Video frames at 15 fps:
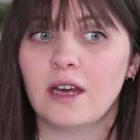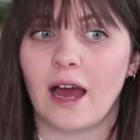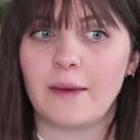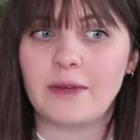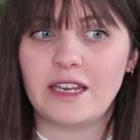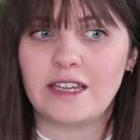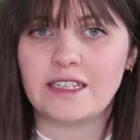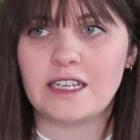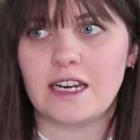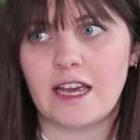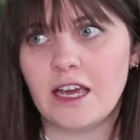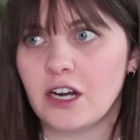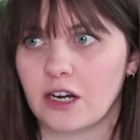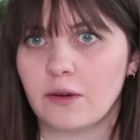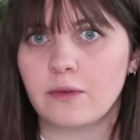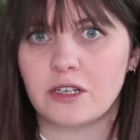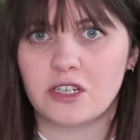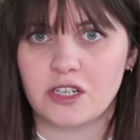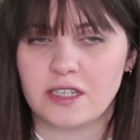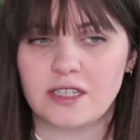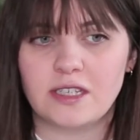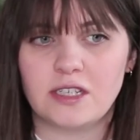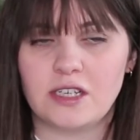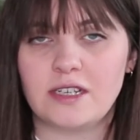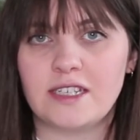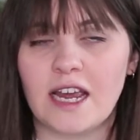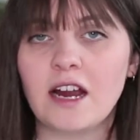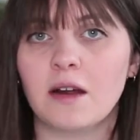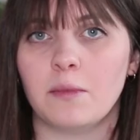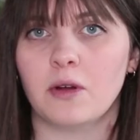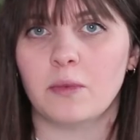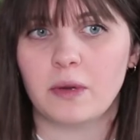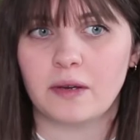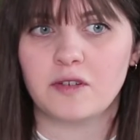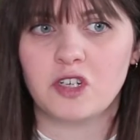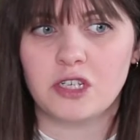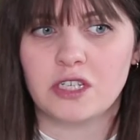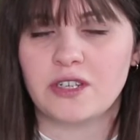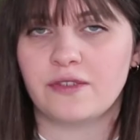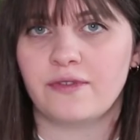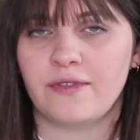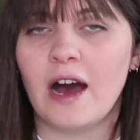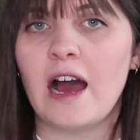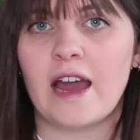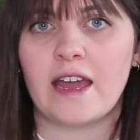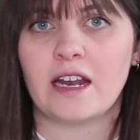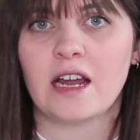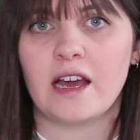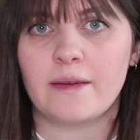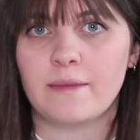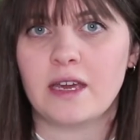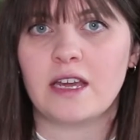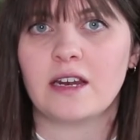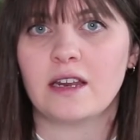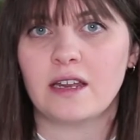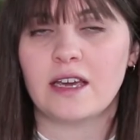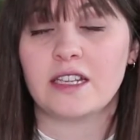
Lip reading: I mean, he did hit her, which is terrible, but if she's fine, I mean,